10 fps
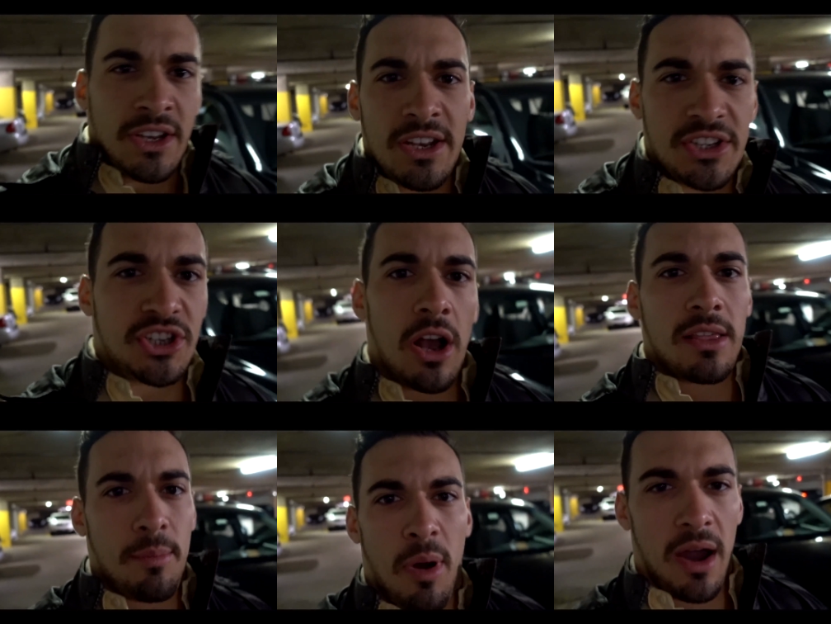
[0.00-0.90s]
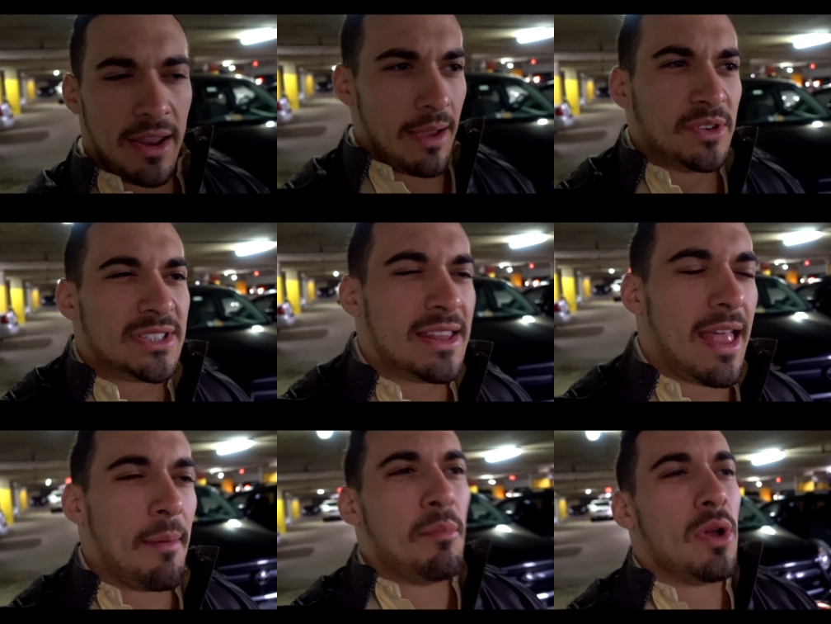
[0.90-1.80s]
You just shock the body. I'm just in
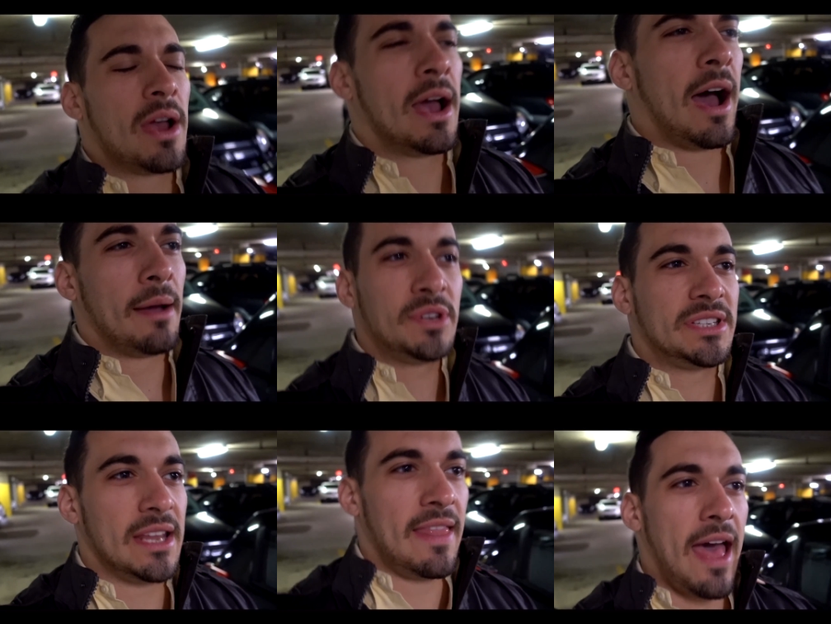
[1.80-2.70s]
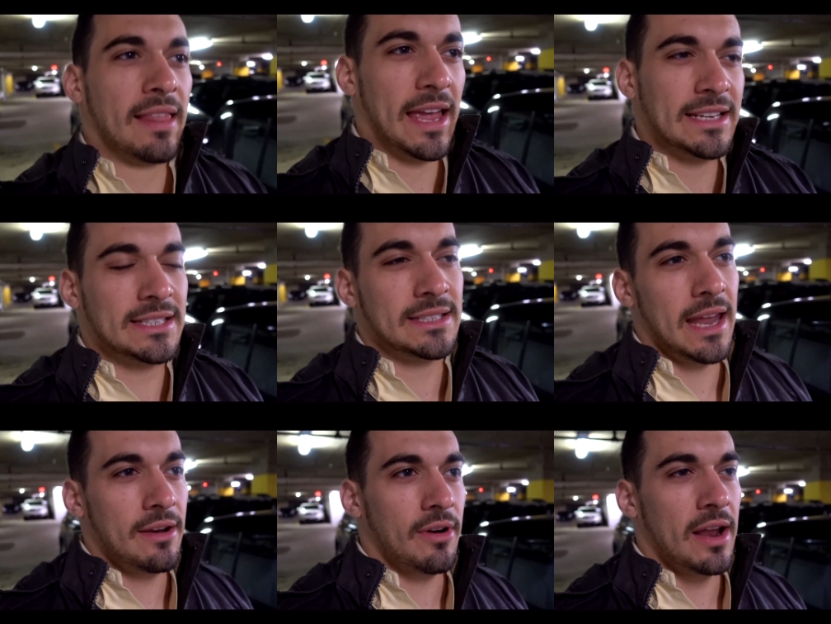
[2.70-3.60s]
that I'm just in that like
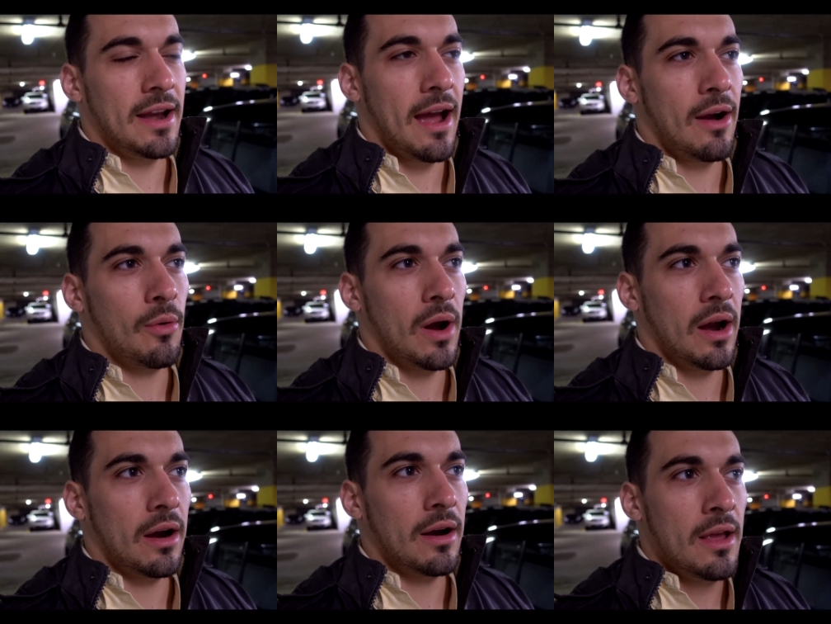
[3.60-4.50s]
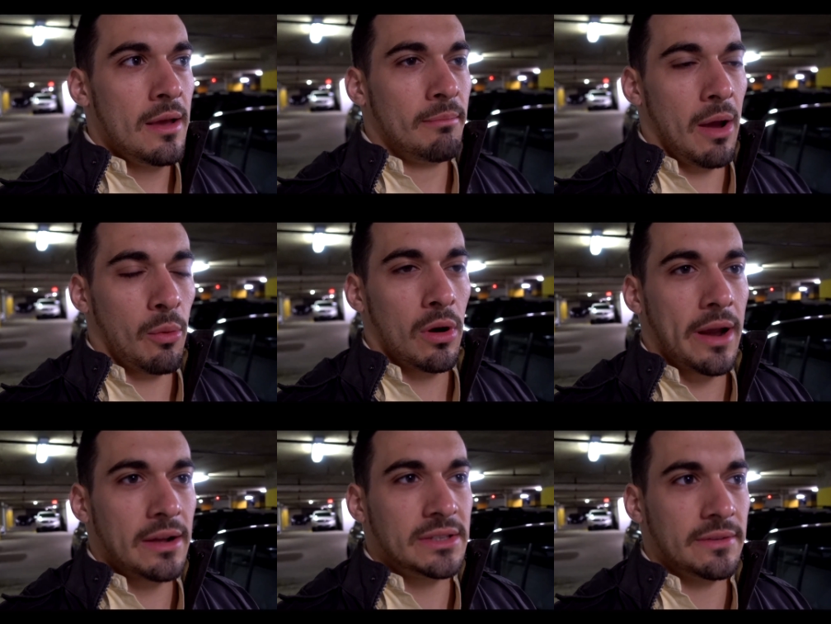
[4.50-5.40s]
state right now where my
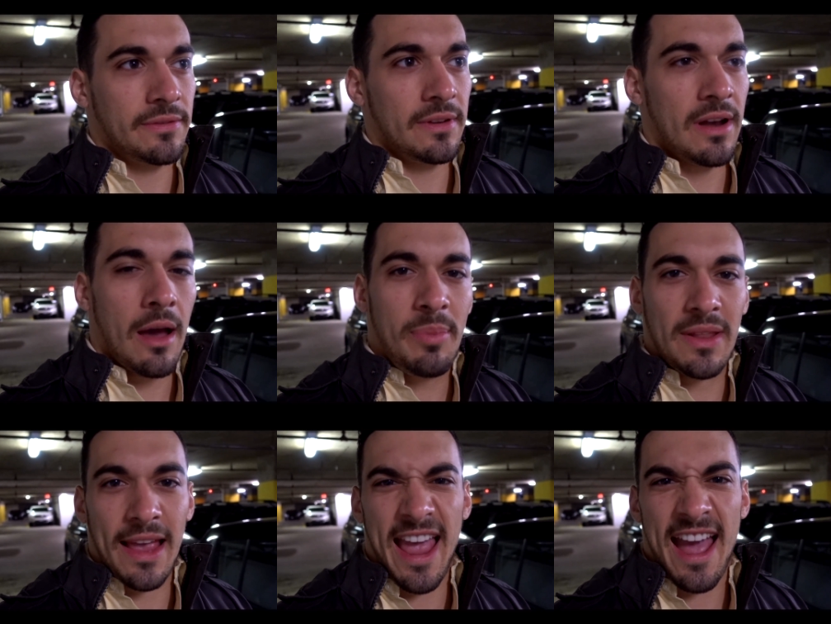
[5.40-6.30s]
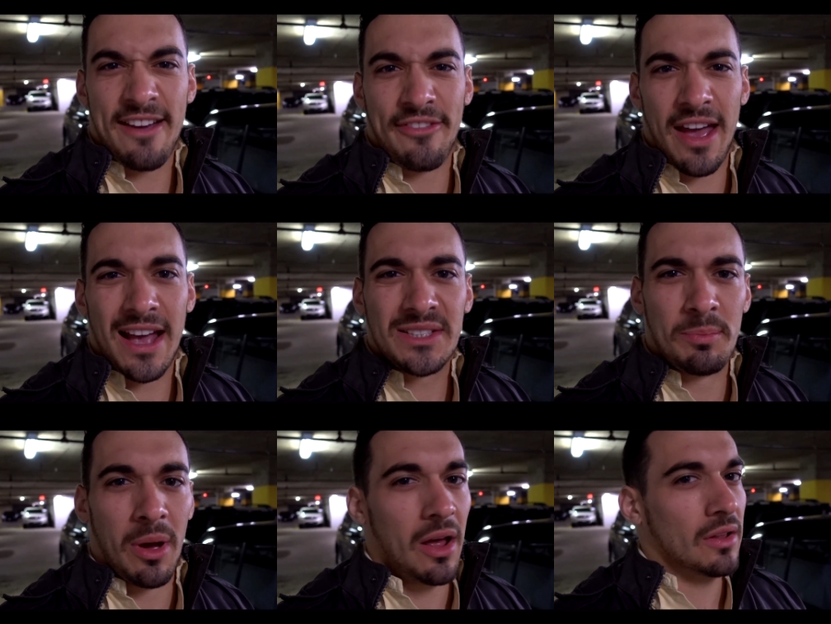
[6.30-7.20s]
workouts have not been like half-assed,
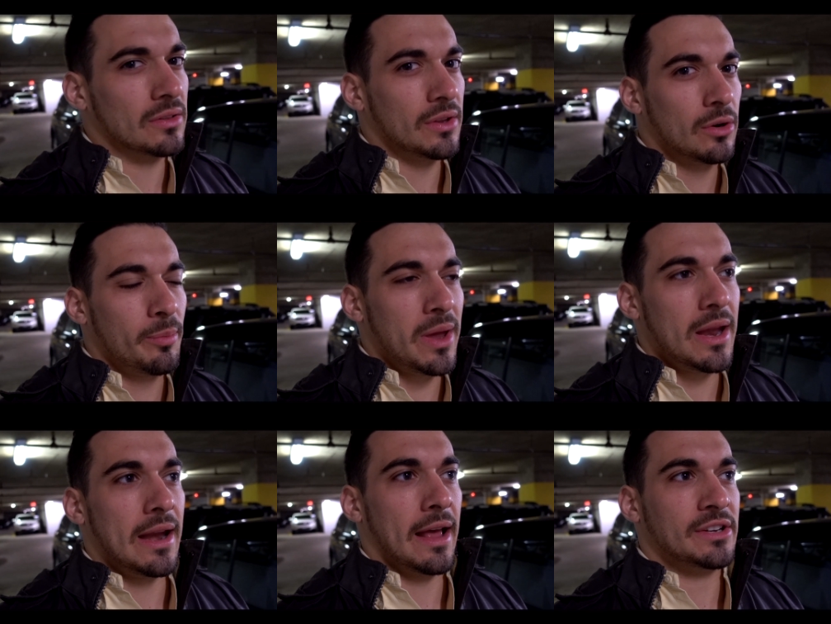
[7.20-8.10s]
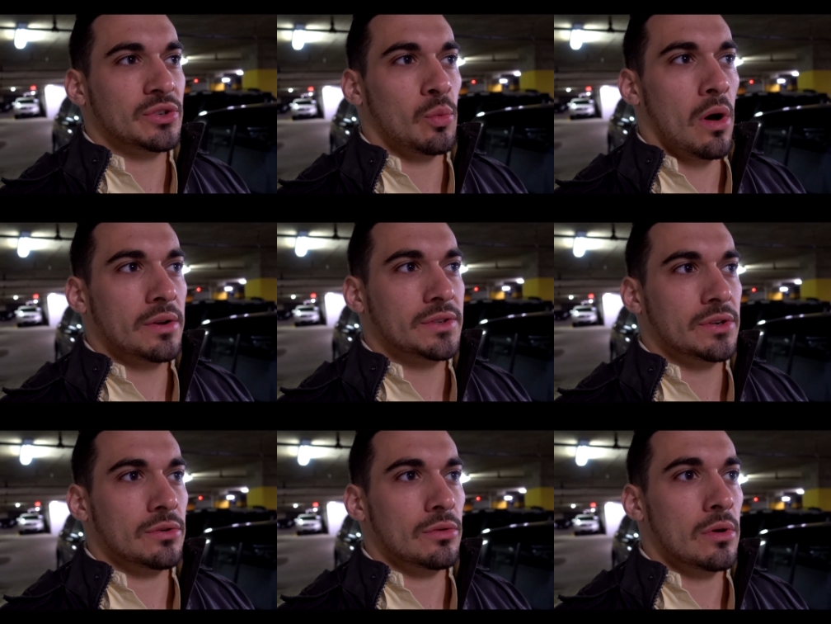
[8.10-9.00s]
but a little bit, and I just want
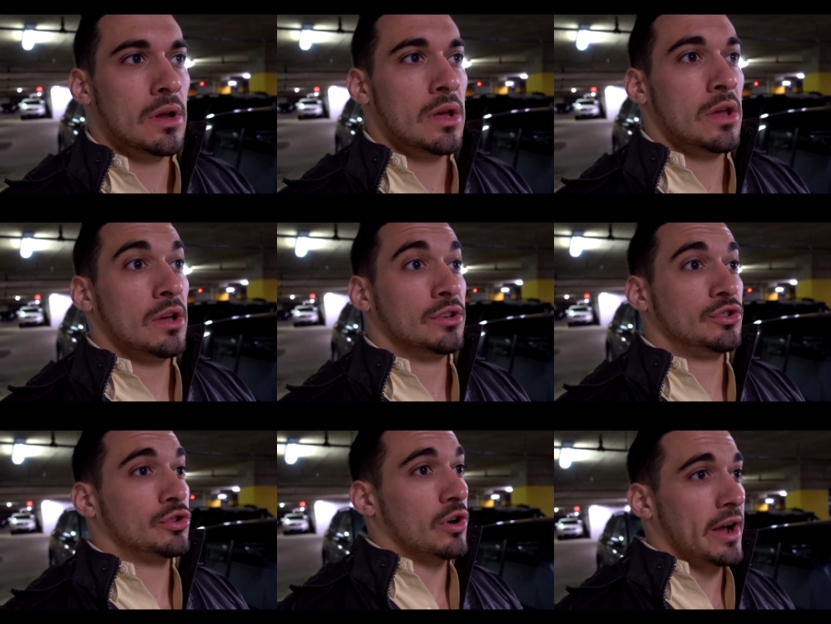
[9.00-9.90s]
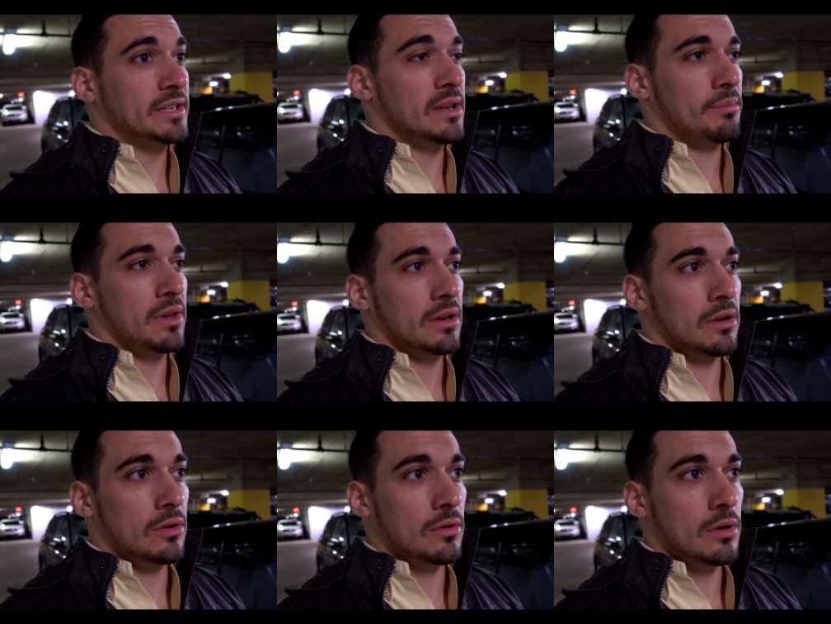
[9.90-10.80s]
to try something
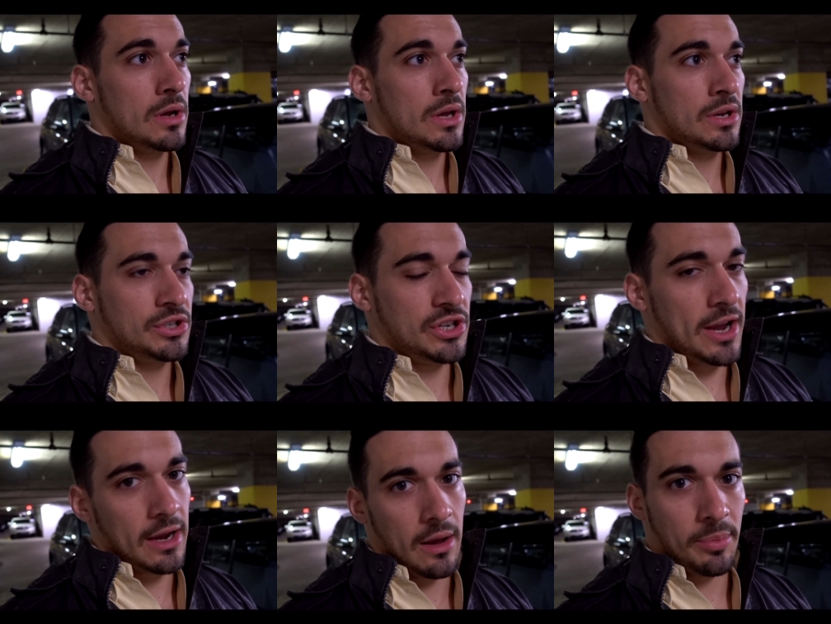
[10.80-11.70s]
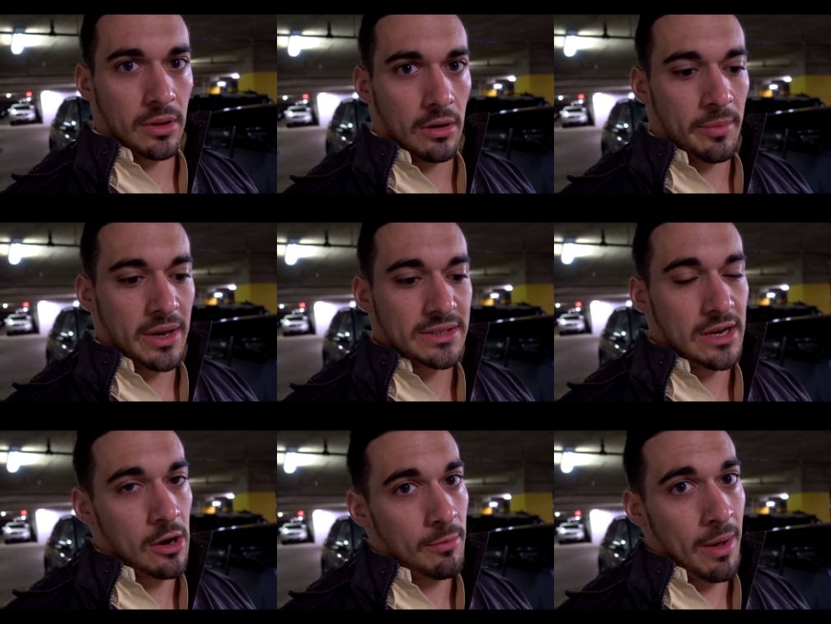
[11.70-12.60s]
new shake it up a little bit,
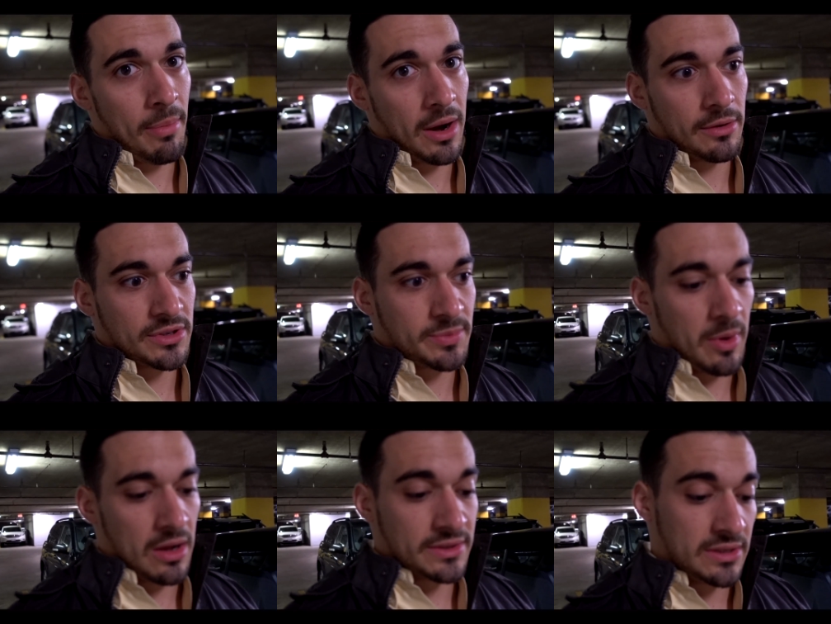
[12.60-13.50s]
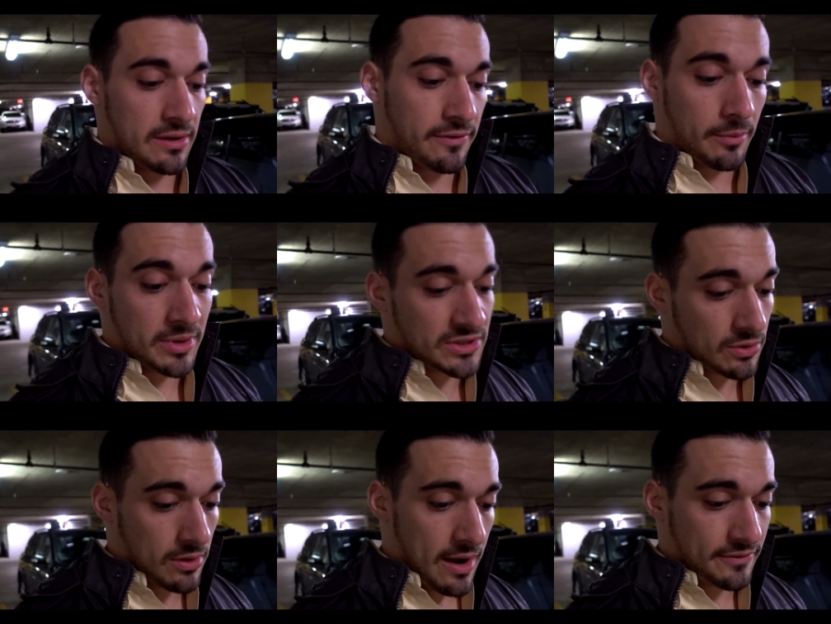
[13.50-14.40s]
see how my body responds, see if I'll be
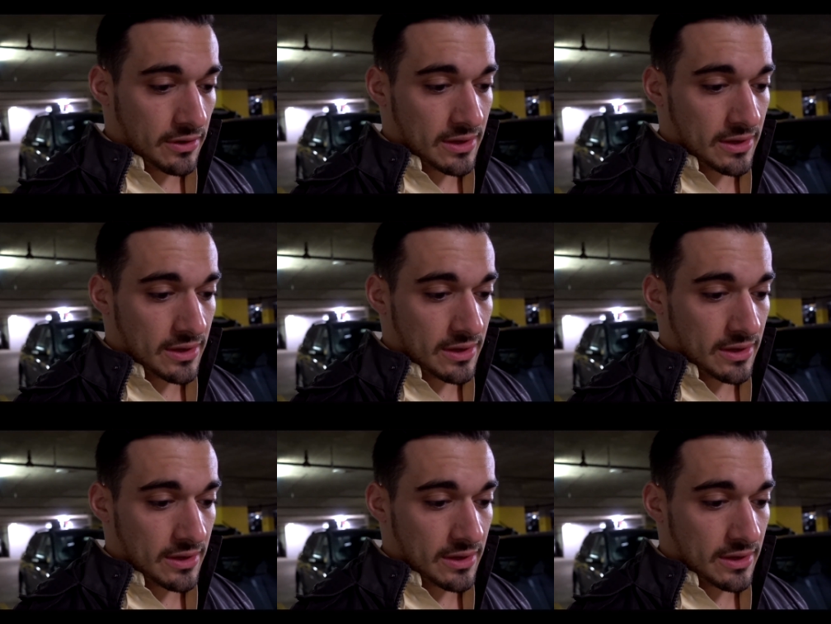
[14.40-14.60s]
sore after